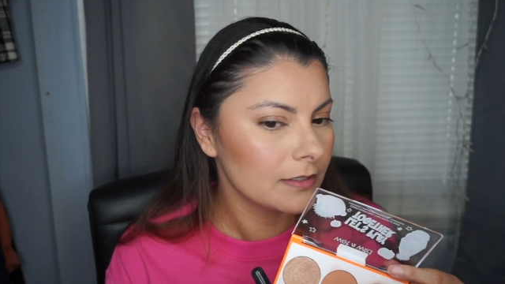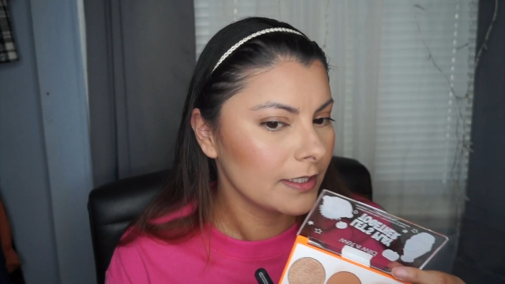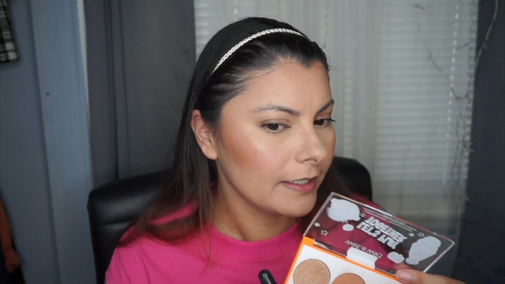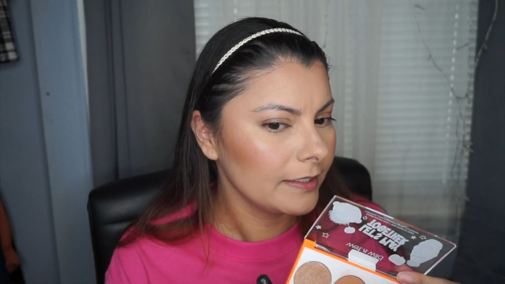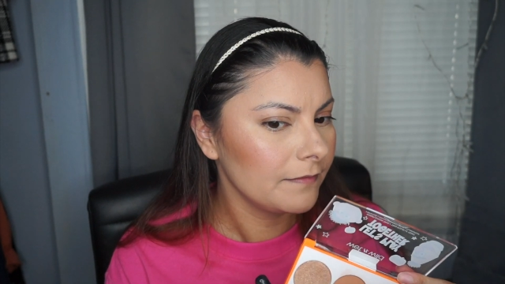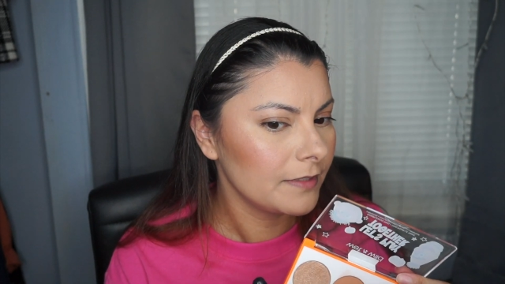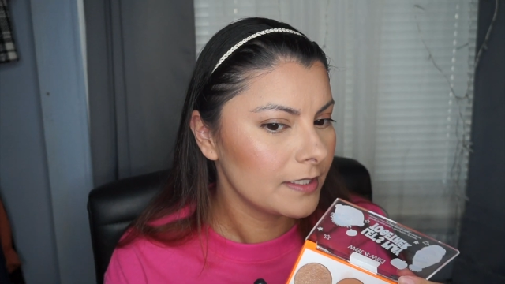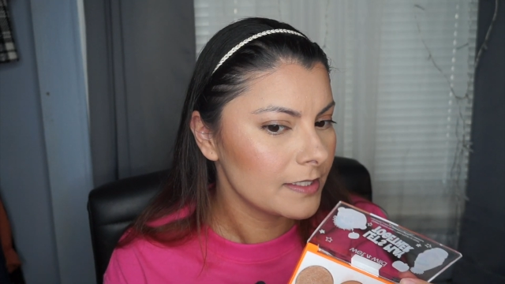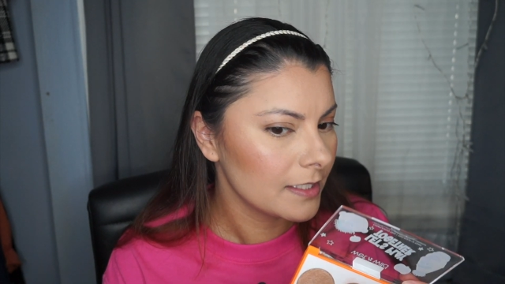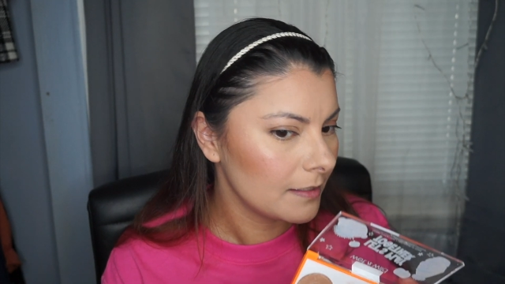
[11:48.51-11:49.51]
kind of
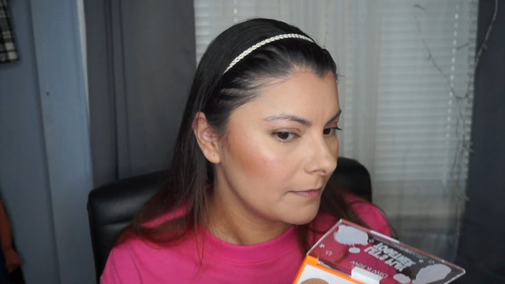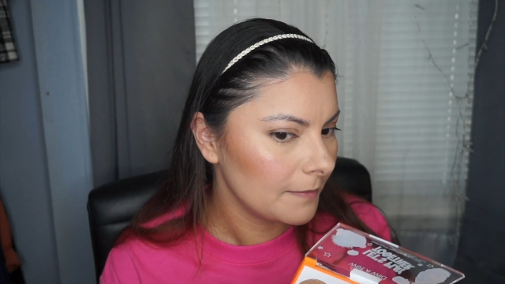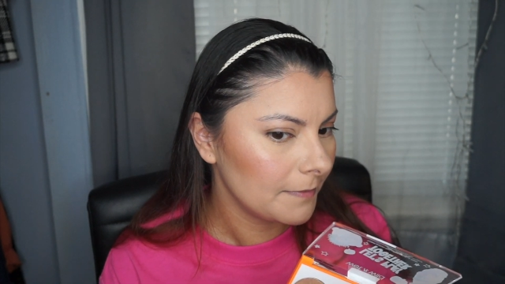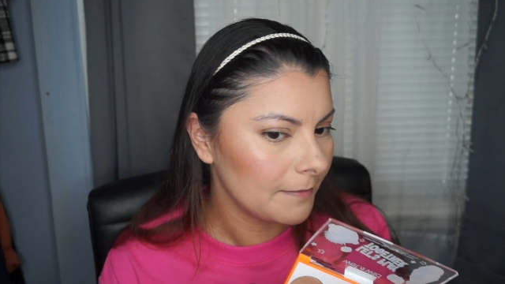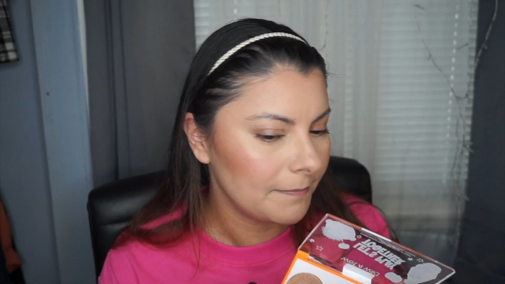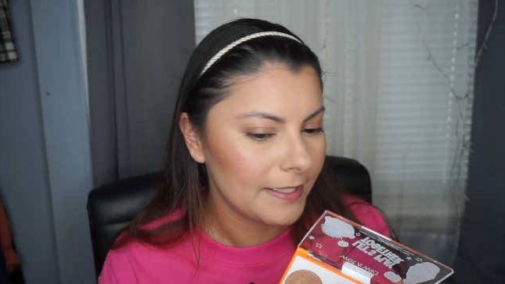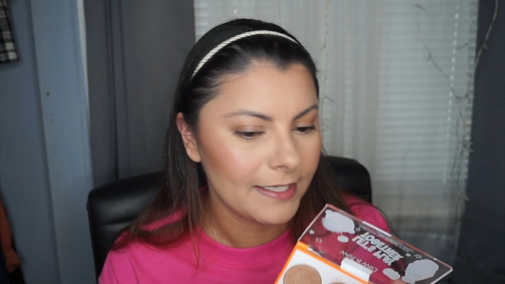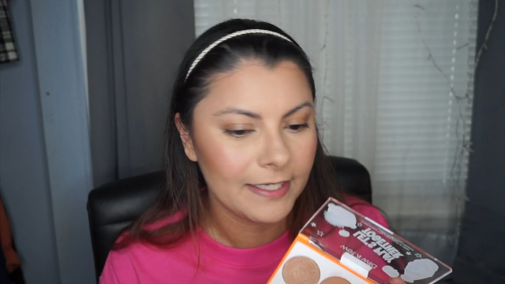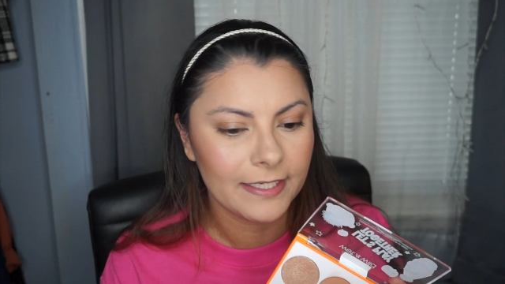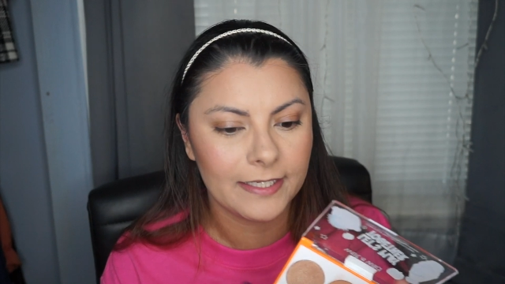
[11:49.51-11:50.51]
does come up a
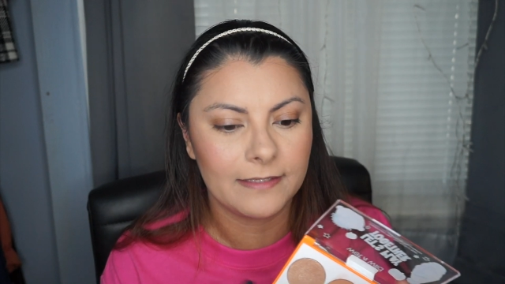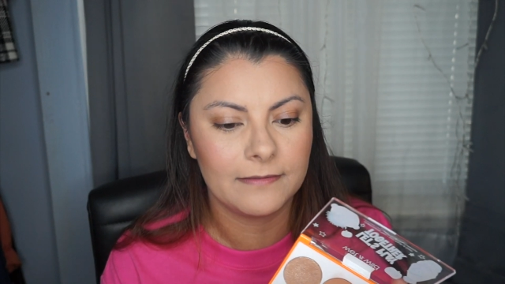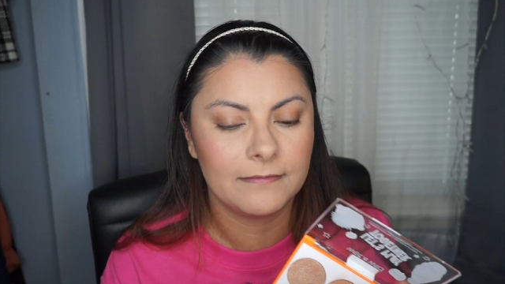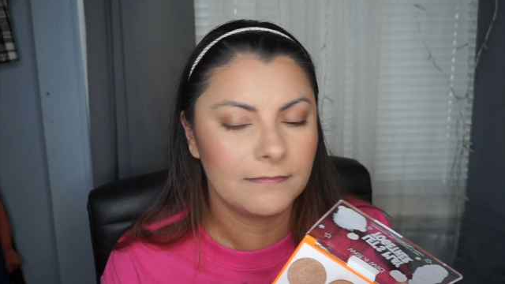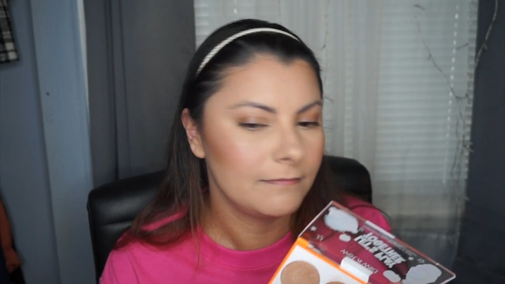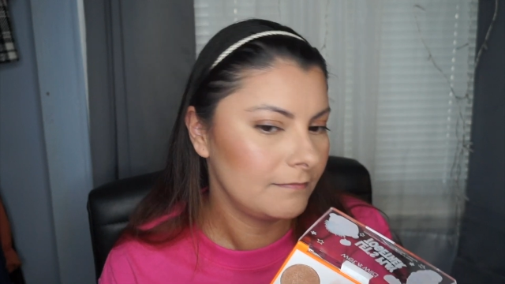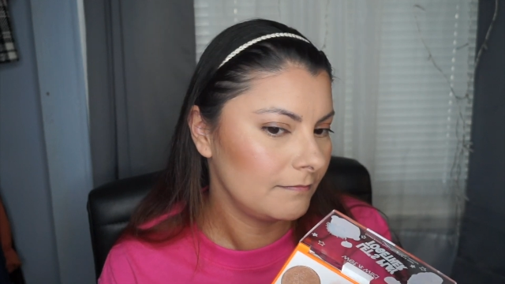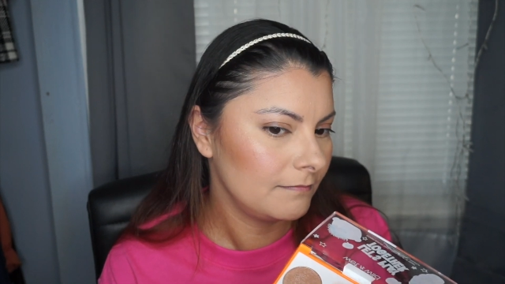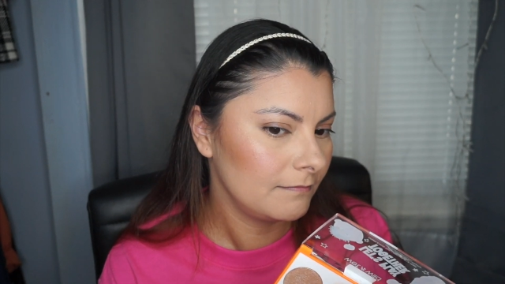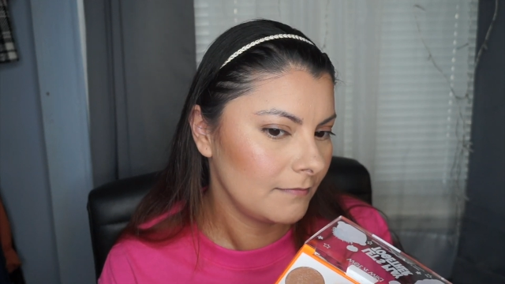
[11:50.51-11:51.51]
bit in
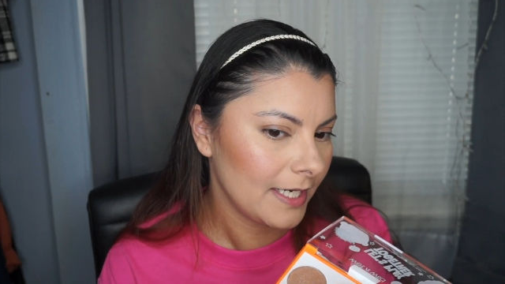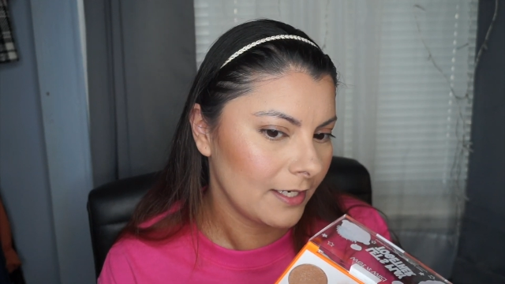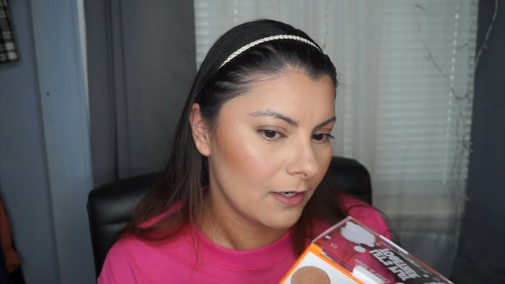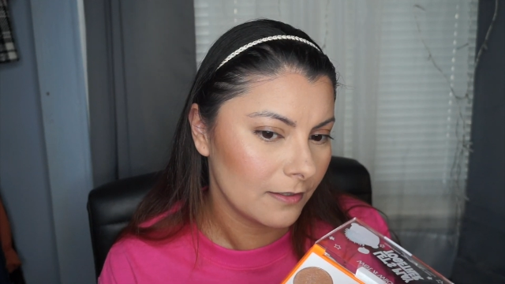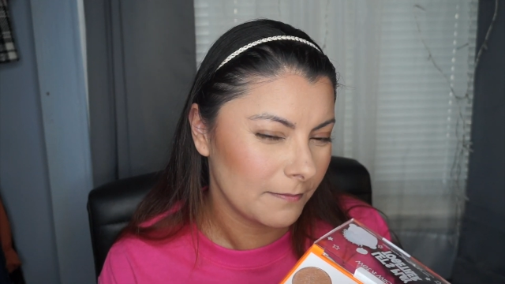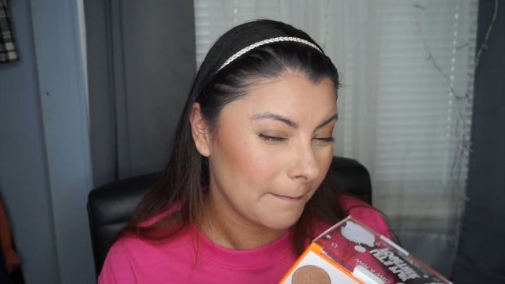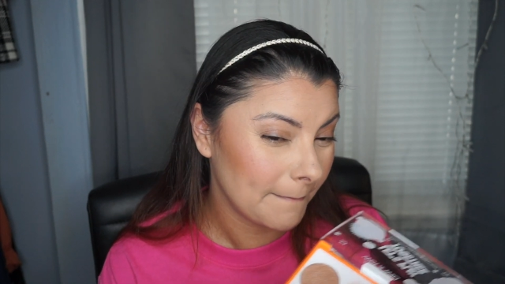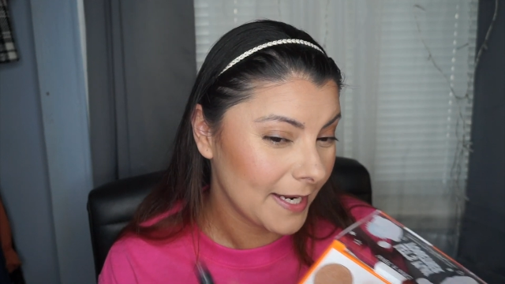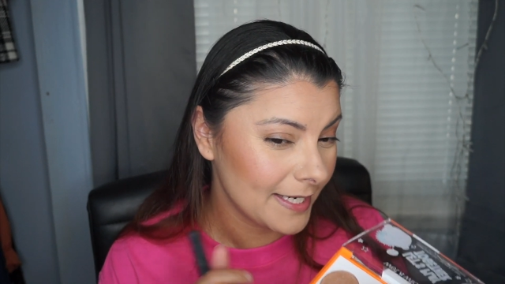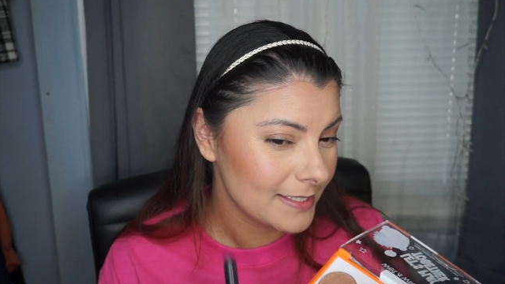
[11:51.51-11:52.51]
like on
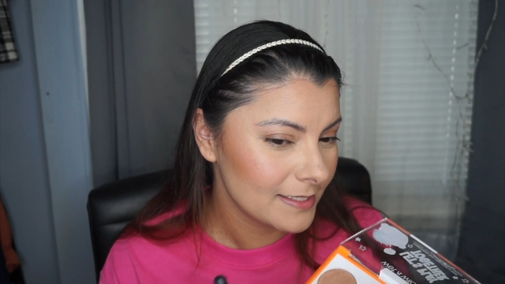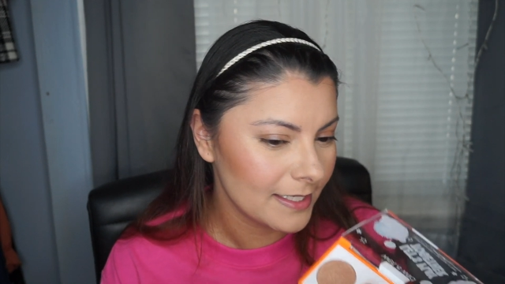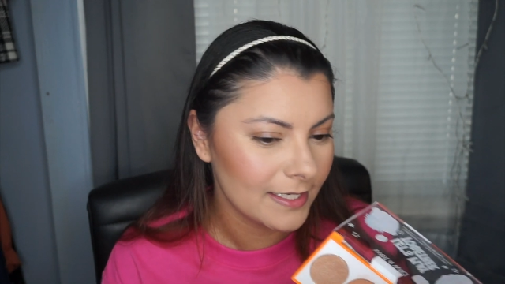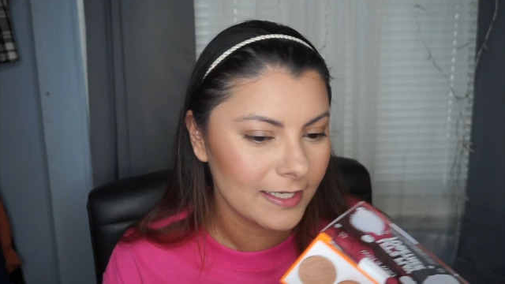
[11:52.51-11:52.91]
my skin.